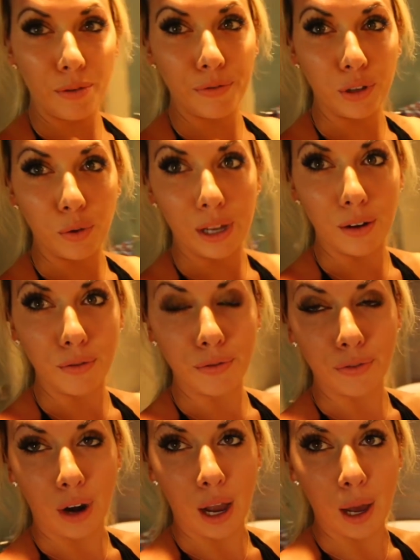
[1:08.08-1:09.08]
We flew in
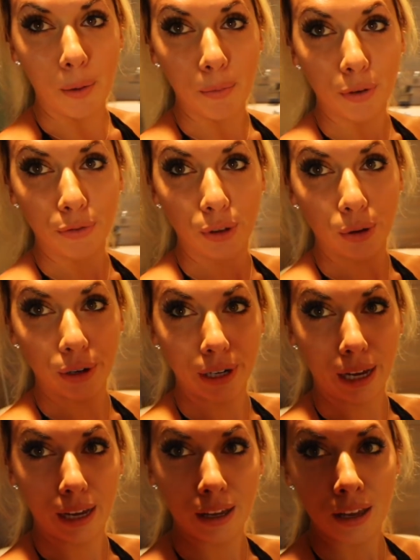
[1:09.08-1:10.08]
from
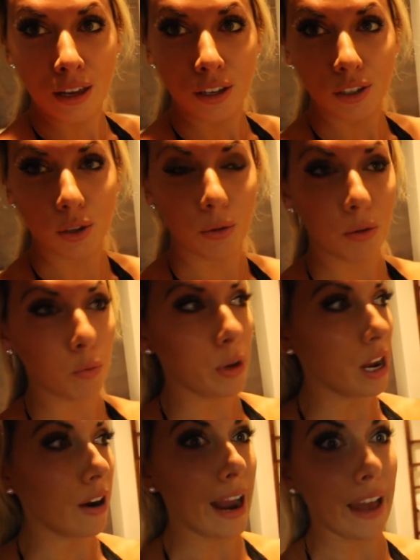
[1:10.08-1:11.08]
Florida. So
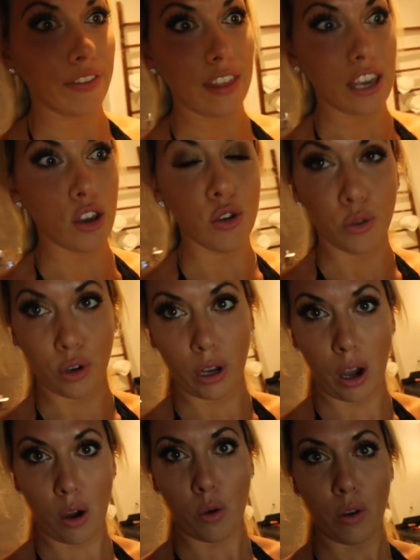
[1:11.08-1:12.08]
we are at the
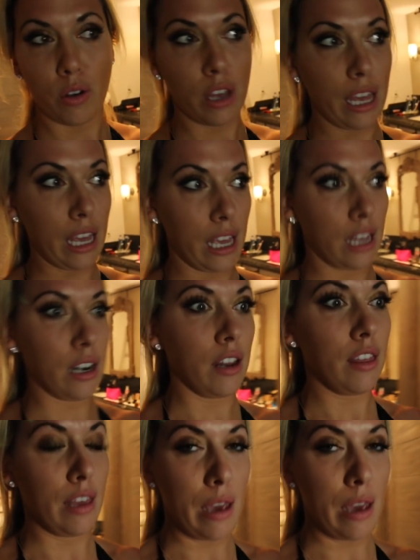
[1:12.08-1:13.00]
Unico in